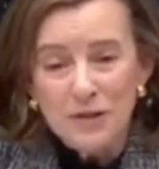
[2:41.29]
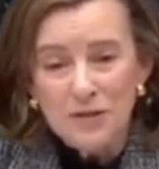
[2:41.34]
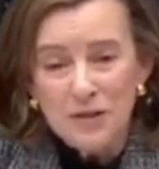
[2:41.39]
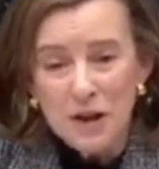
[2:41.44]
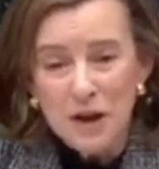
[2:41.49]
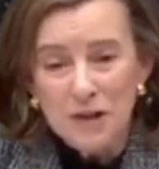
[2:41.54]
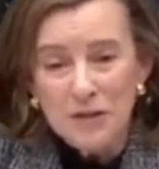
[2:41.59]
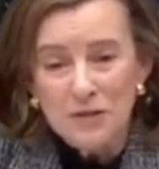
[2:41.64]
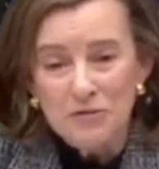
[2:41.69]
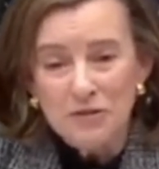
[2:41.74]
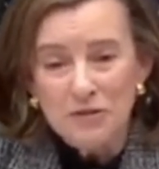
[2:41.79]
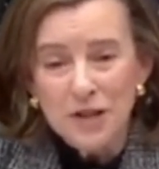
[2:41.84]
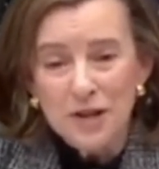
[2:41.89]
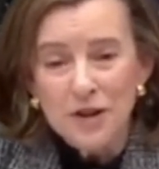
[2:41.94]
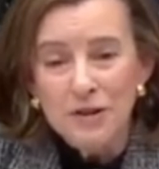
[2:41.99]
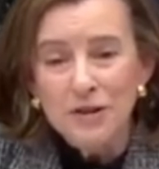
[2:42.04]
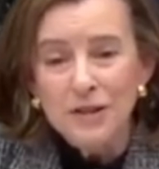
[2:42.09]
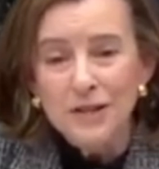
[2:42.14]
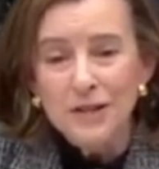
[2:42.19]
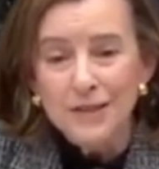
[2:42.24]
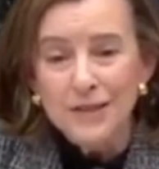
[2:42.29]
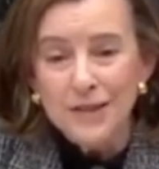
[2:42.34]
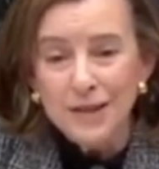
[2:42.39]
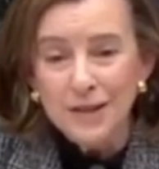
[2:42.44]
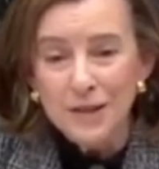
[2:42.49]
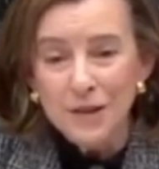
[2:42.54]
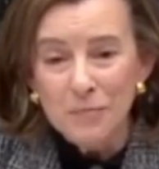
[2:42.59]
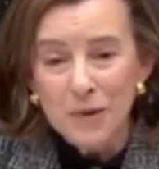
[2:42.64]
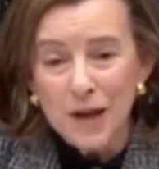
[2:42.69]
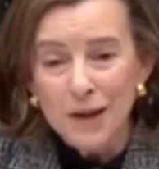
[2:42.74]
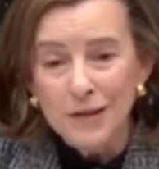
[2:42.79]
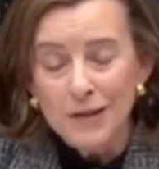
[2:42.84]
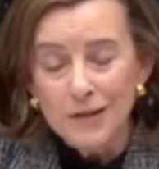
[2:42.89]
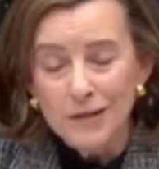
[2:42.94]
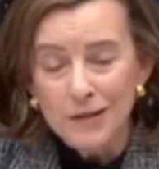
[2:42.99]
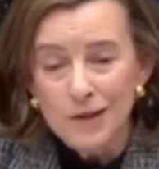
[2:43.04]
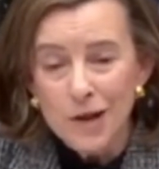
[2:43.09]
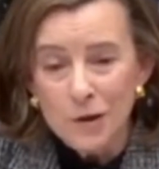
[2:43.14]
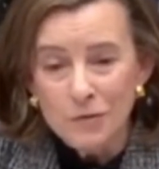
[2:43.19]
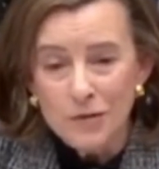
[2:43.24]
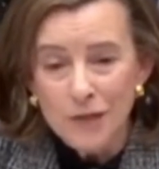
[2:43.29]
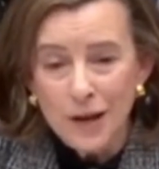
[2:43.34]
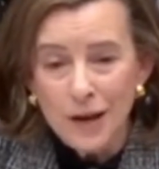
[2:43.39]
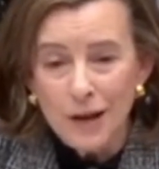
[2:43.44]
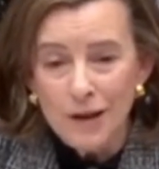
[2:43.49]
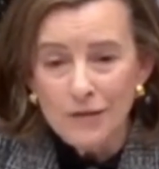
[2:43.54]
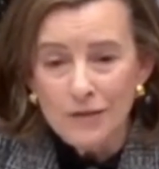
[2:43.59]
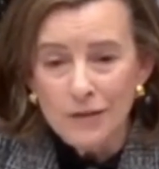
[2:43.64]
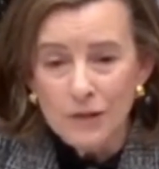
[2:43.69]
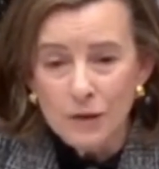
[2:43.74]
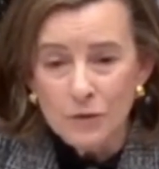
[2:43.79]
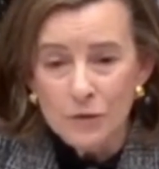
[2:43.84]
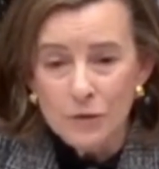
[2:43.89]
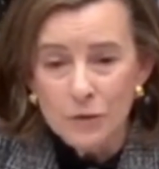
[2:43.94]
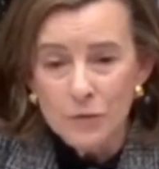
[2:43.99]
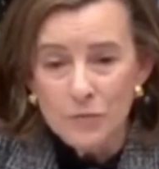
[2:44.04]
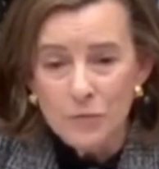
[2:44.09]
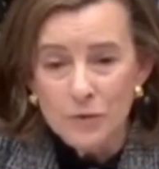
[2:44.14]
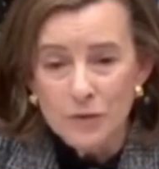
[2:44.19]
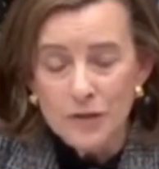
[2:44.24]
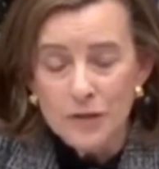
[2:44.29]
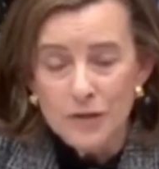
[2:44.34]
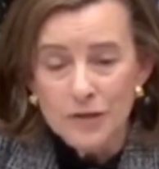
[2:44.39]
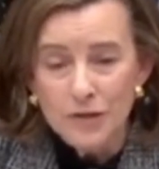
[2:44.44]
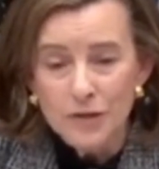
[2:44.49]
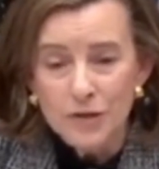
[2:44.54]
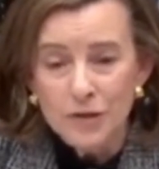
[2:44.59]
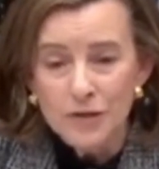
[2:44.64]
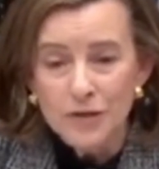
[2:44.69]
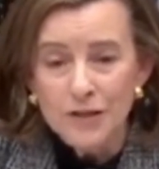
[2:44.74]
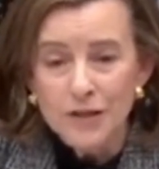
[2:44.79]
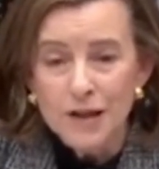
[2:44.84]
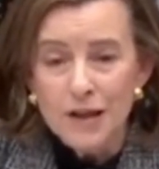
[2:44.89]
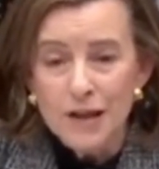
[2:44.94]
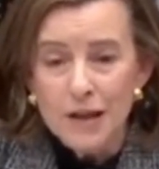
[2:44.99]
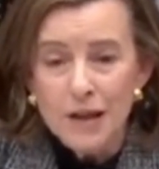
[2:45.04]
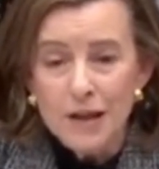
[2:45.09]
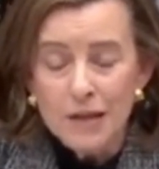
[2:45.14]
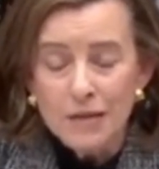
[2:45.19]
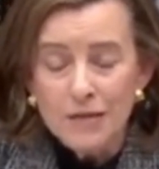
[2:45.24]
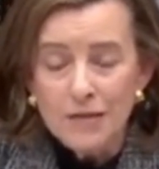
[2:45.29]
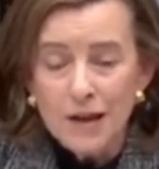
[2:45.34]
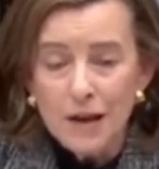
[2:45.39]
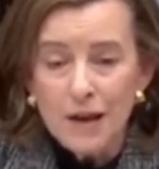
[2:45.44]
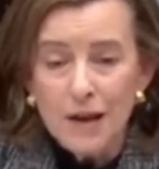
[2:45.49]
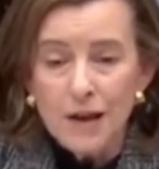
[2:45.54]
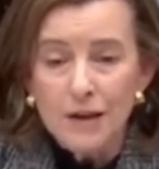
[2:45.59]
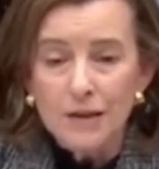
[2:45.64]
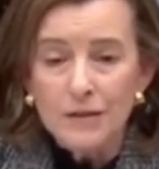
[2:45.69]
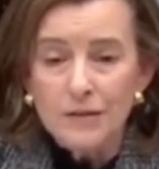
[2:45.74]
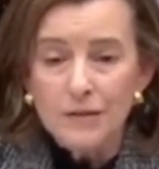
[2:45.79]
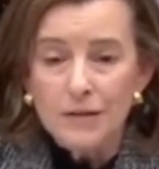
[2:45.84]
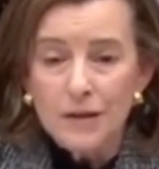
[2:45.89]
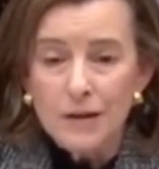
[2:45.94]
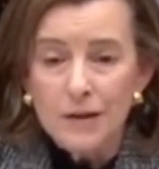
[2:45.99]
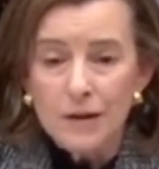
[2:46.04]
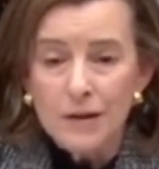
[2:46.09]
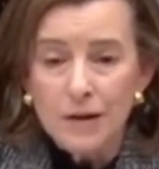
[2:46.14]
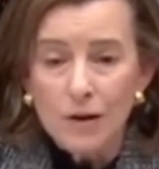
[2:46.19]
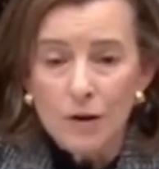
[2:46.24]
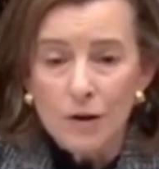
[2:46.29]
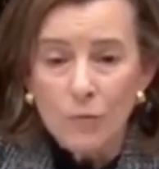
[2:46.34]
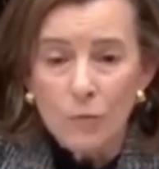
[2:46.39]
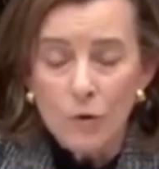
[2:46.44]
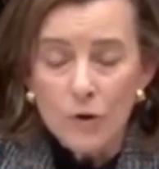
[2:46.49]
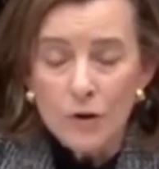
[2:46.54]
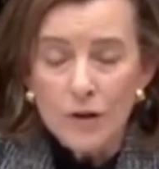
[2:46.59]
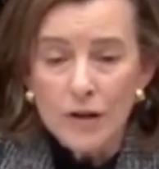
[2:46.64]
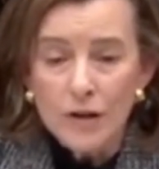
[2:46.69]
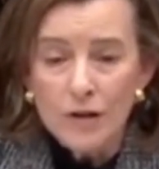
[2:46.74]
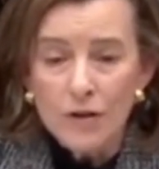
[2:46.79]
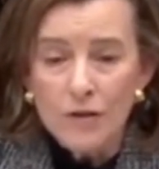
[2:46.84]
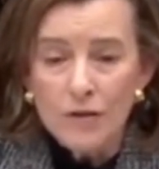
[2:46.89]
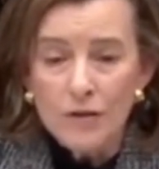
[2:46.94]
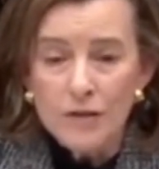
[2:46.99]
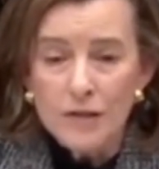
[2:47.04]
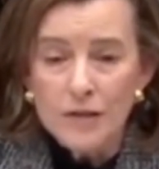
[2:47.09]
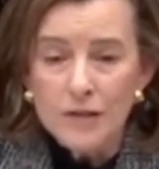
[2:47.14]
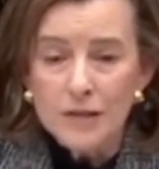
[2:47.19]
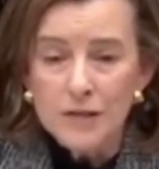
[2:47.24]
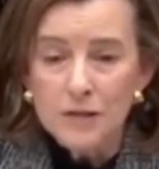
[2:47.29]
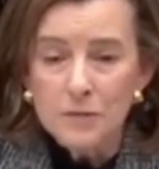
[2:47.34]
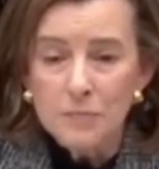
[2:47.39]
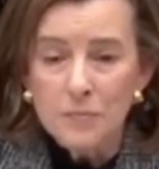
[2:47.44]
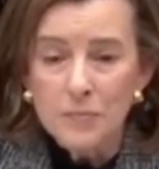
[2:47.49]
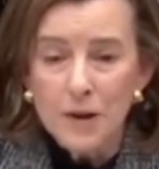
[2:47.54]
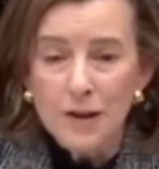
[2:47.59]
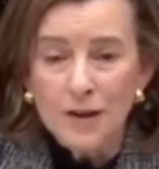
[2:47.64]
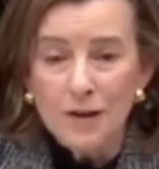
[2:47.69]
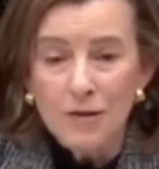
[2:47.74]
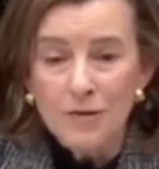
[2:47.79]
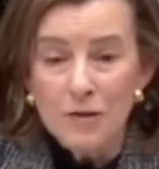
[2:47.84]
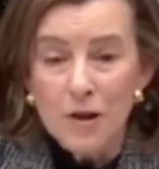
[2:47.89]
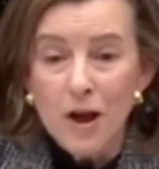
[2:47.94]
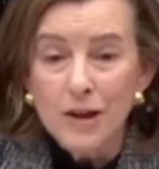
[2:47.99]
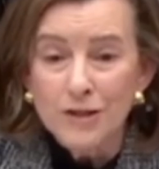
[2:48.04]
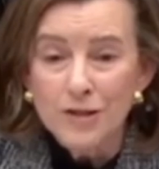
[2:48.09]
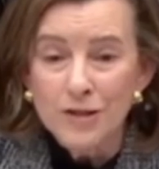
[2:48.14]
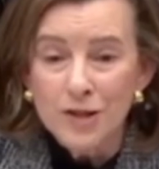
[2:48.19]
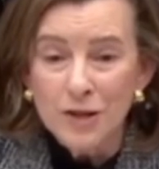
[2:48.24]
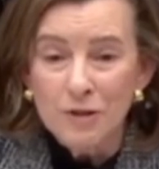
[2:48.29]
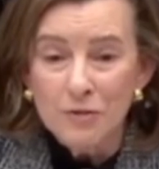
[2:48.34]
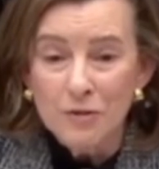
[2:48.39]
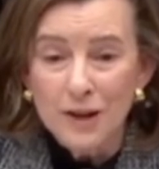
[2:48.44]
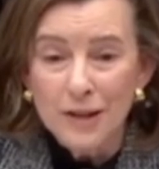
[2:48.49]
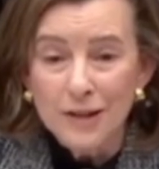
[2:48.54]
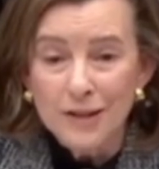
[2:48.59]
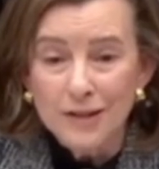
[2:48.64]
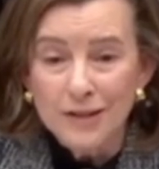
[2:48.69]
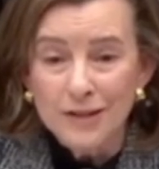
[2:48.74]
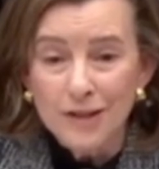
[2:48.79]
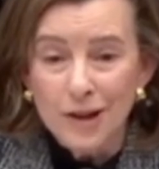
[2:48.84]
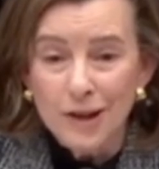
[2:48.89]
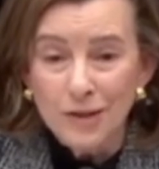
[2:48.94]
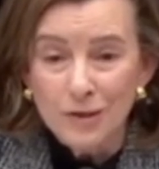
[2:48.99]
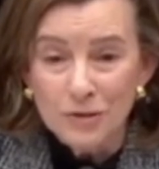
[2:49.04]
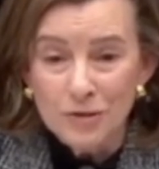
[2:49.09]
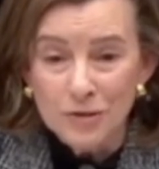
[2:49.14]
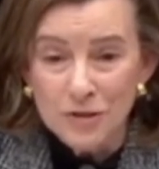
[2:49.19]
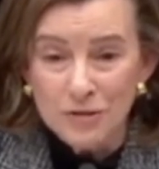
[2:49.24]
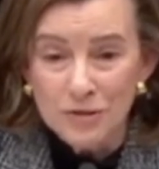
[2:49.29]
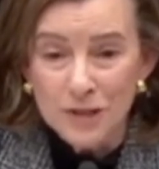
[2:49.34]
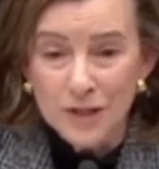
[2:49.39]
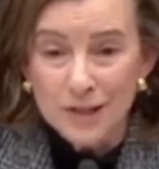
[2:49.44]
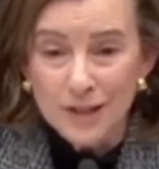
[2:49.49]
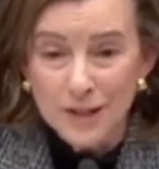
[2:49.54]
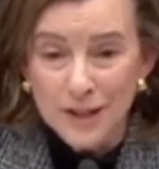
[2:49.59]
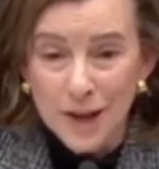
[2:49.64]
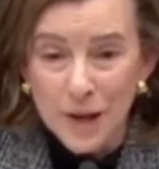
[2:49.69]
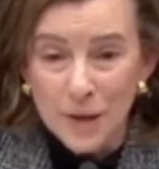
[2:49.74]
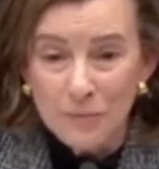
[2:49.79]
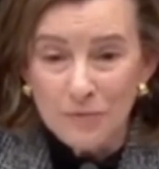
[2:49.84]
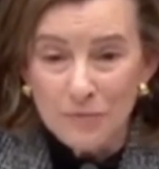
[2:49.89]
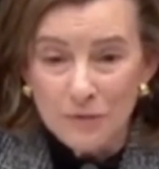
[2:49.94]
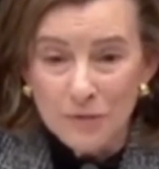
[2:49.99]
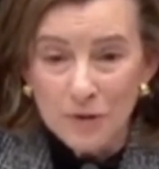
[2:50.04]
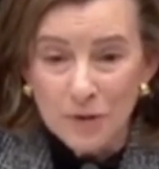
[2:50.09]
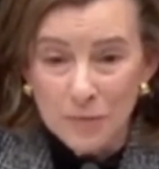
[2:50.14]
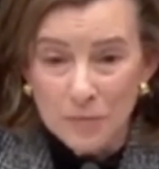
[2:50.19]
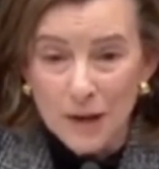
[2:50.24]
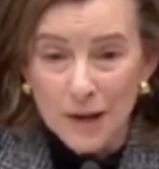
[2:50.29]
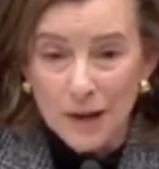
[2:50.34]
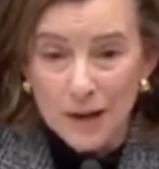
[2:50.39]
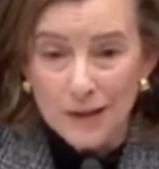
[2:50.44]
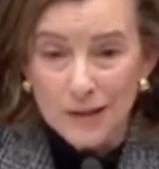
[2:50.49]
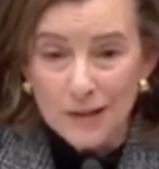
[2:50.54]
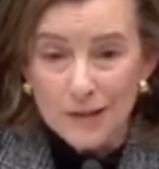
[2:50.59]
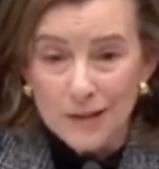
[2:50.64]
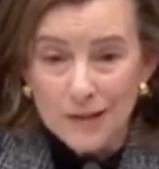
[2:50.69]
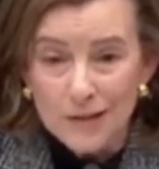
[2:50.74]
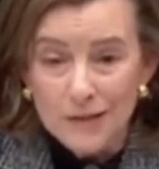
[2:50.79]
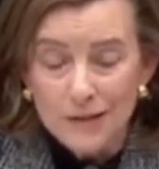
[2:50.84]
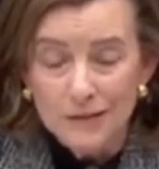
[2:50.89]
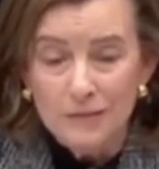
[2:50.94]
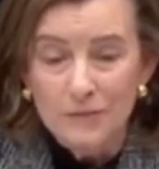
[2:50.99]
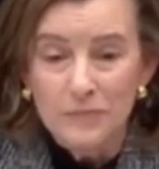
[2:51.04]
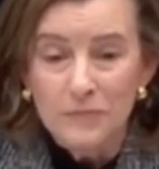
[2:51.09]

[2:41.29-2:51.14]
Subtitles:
It's kind of scary to think about it. No doubt those are positions that are working on this but are not generating dollars or income for the bank.